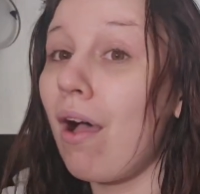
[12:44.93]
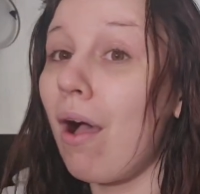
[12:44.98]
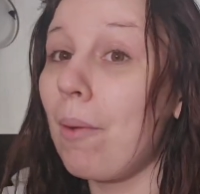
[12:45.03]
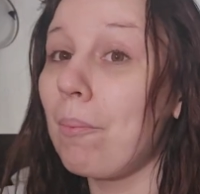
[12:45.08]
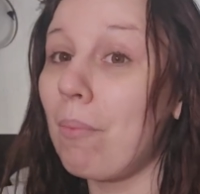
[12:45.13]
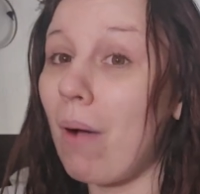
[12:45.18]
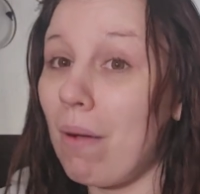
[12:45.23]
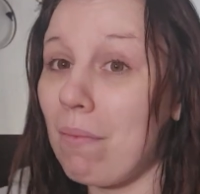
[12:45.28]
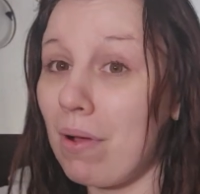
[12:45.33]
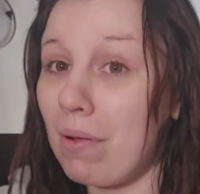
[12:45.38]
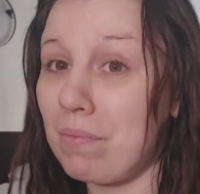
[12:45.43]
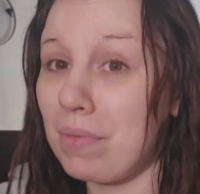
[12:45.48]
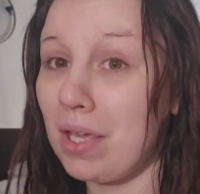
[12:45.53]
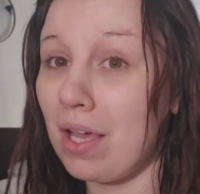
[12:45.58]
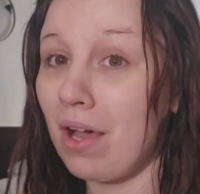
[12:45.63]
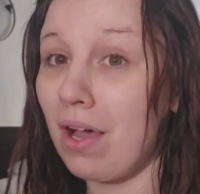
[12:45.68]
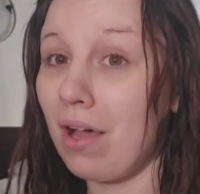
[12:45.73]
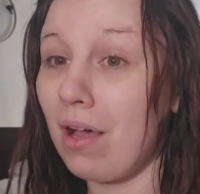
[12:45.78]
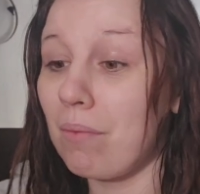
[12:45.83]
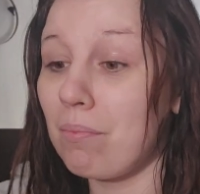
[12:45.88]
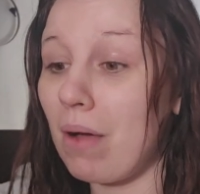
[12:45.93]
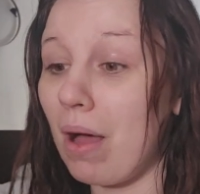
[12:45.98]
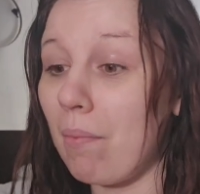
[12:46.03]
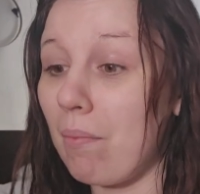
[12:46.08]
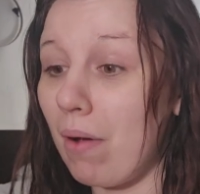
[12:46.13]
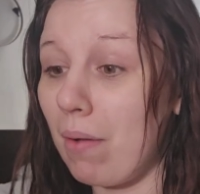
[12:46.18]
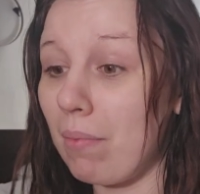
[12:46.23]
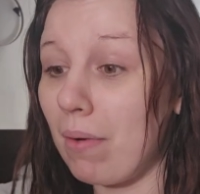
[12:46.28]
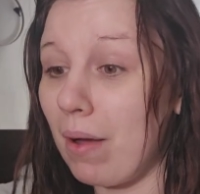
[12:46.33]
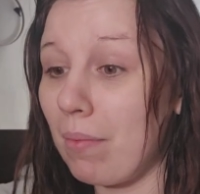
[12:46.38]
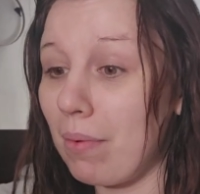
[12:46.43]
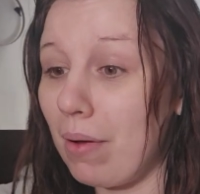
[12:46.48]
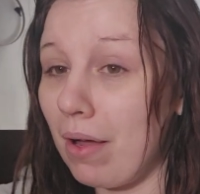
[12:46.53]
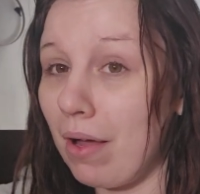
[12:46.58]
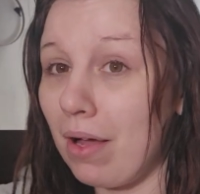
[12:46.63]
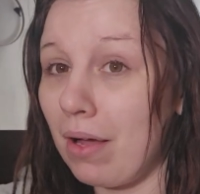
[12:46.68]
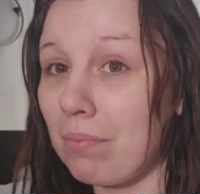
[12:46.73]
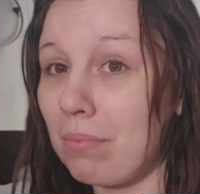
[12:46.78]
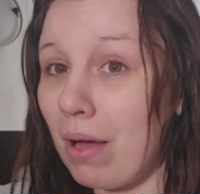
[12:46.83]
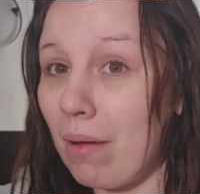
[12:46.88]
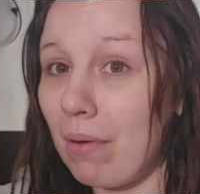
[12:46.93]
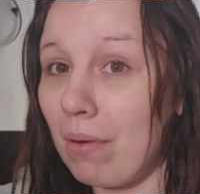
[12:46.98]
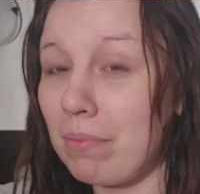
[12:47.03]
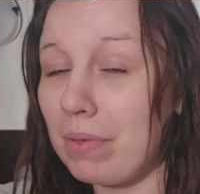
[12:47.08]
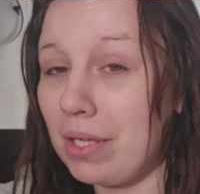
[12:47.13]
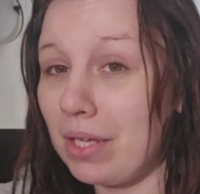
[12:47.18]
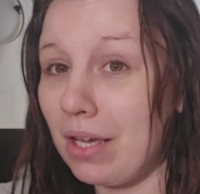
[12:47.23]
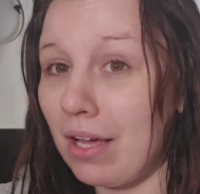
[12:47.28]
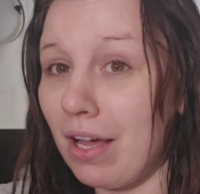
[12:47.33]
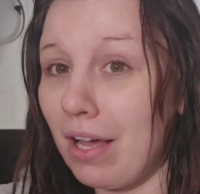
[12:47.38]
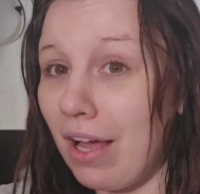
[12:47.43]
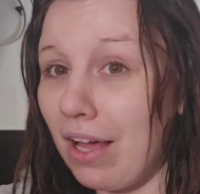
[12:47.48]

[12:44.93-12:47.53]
Mama mia, papa pia.